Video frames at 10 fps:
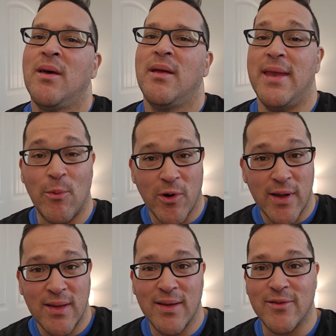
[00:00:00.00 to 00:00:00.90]

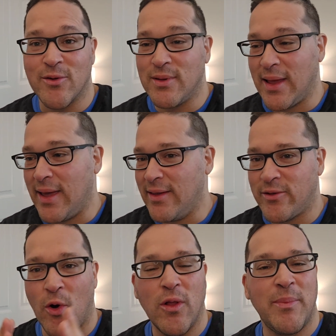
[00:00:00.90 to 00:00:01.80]
Networking it's
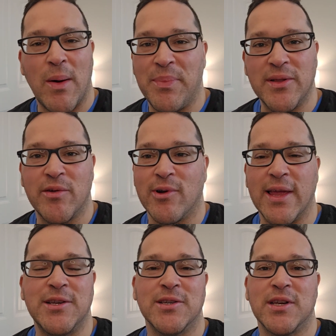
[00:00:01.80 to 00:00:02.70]
all about building
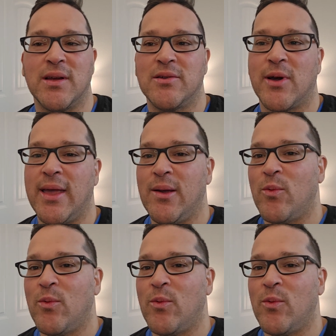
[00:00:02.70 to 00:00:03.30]
relationships, right?